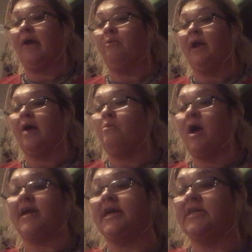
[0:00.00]
what I
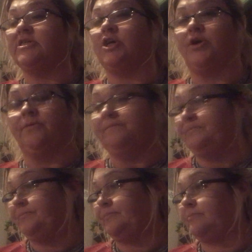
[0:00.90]
want you to do
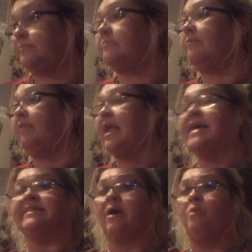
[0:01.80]

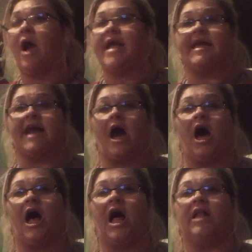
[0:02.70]
is I want you to
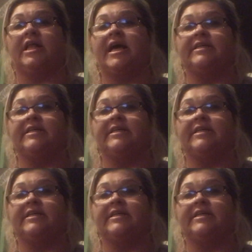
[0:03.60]
all